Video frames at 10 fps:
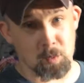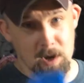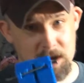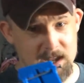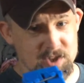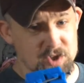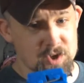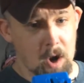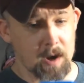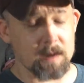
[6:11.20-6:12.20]
So we're going to get
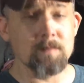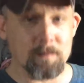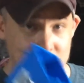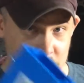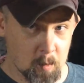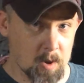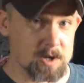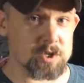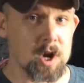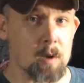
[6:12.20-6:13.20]
started we're
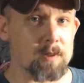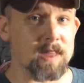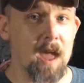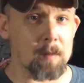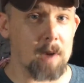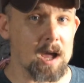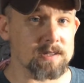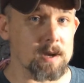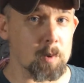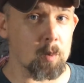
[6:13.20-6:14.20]
going to start with gang
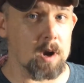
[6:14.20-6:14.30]
box number